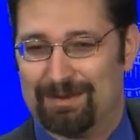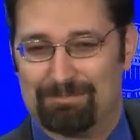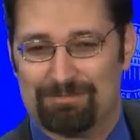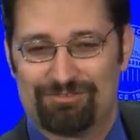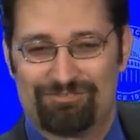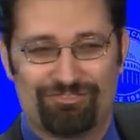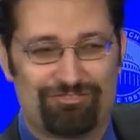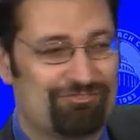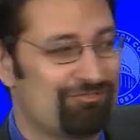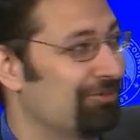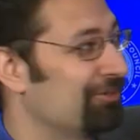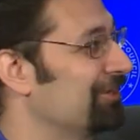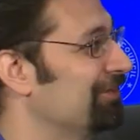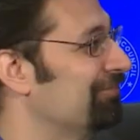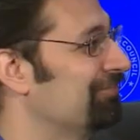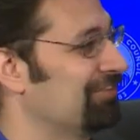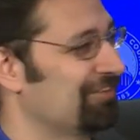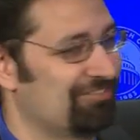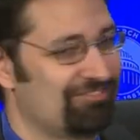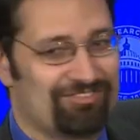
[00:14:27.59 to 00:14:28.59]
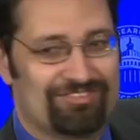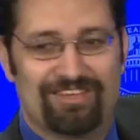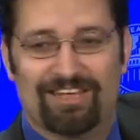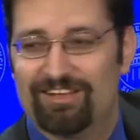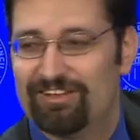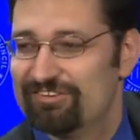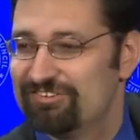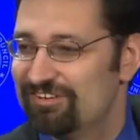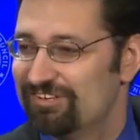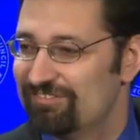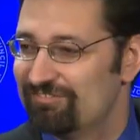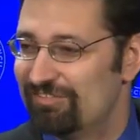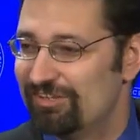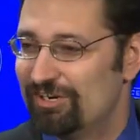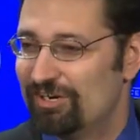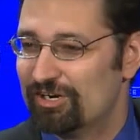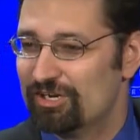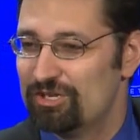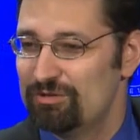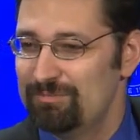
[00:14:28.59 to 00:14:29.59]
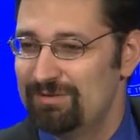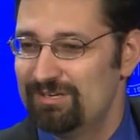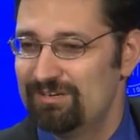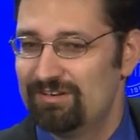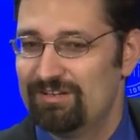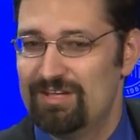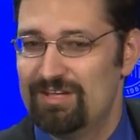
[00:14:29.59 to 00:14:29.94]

This is sort of the skeleton of the argument.